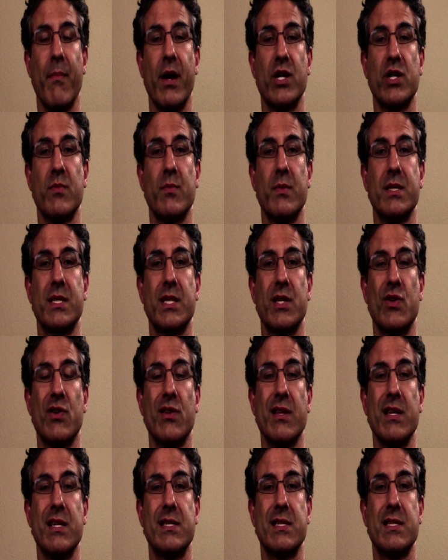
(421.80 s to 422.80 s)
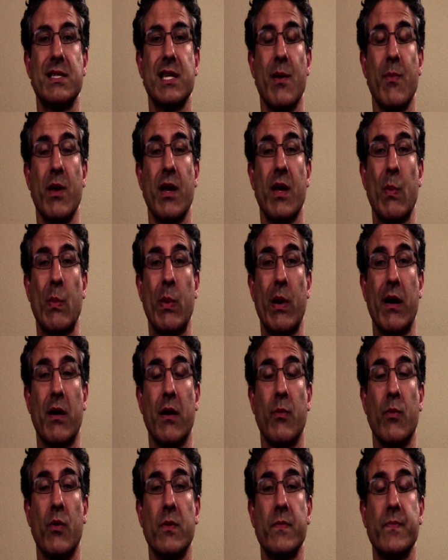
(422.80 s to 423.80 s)
measurements that are at least
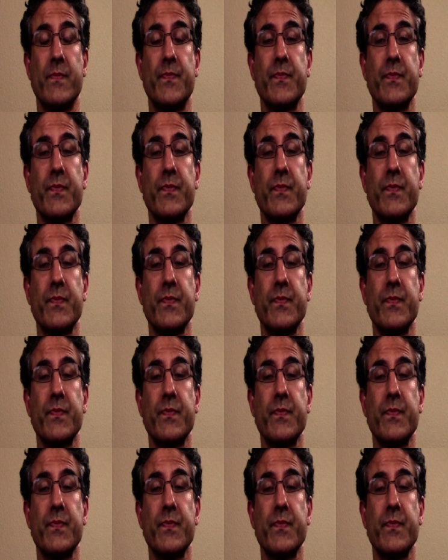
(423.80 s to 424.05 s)
semi-comparable.